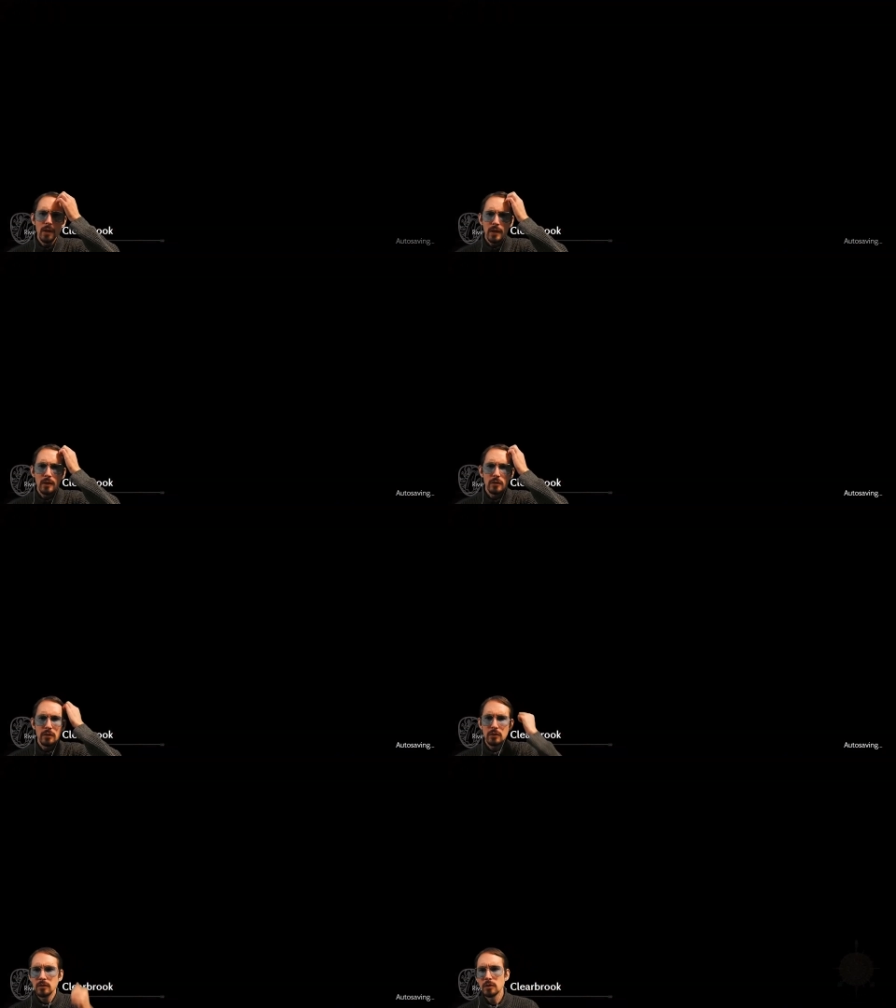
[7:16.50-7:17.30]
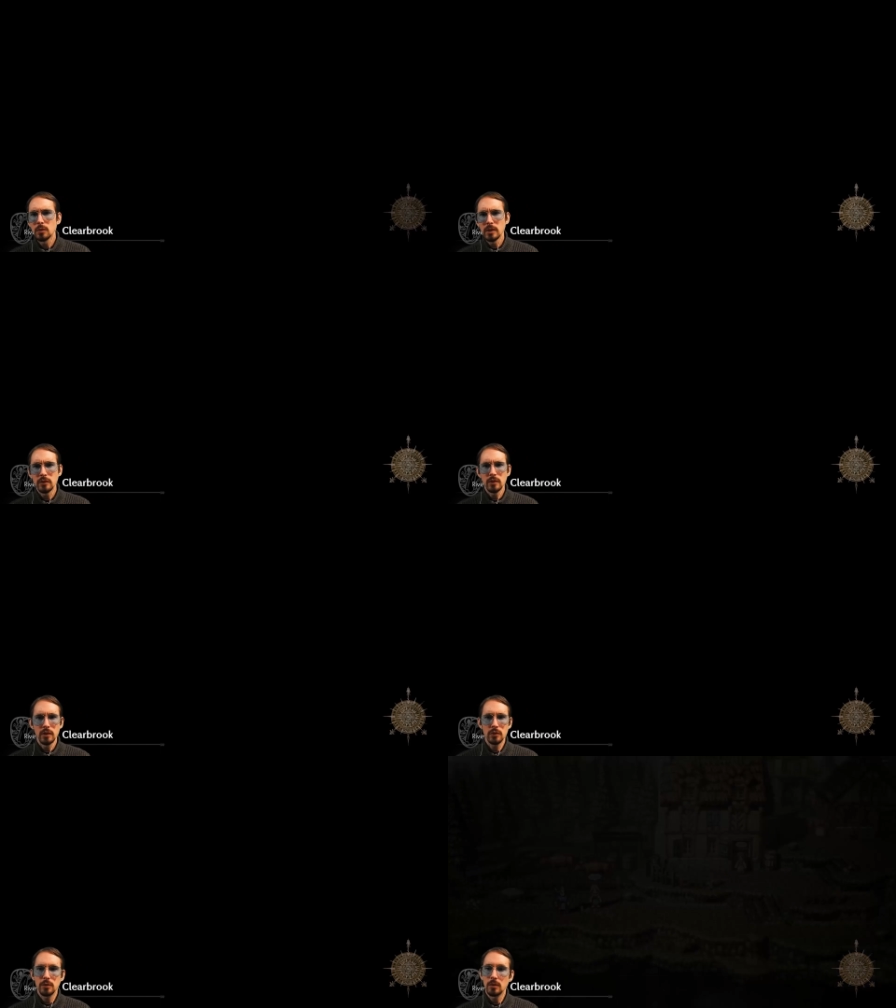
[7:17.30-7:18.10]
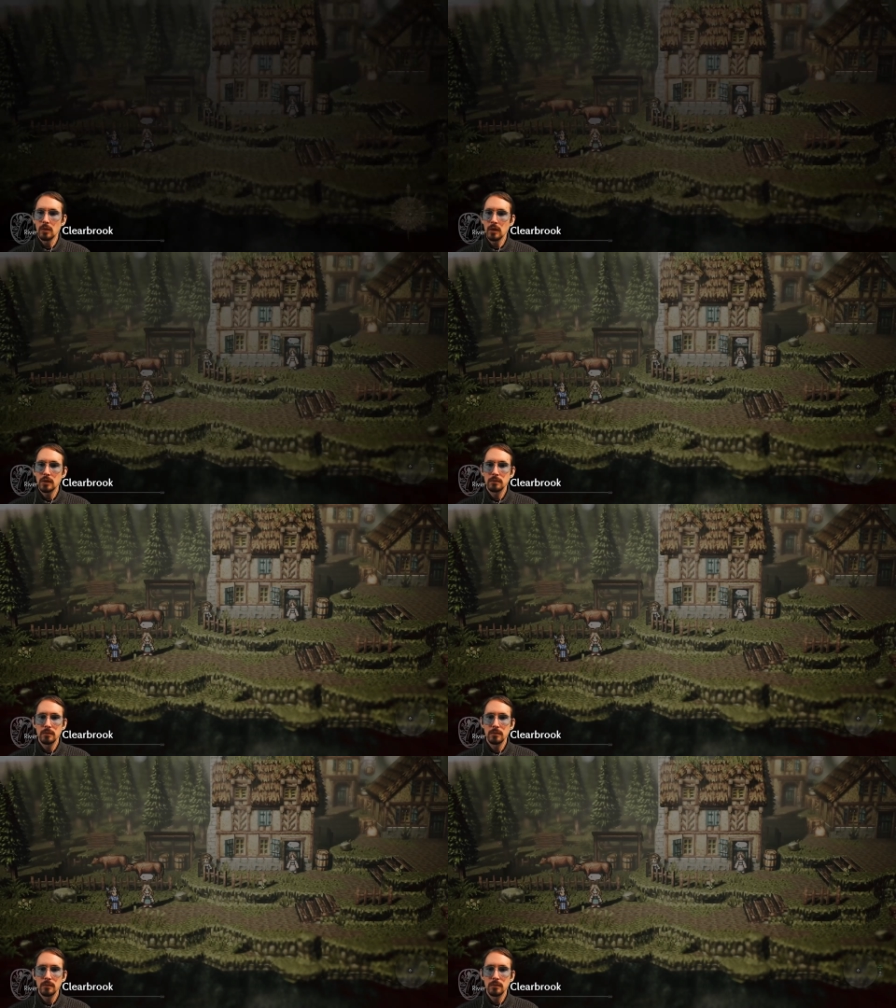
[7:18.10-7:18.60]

What else do we search for?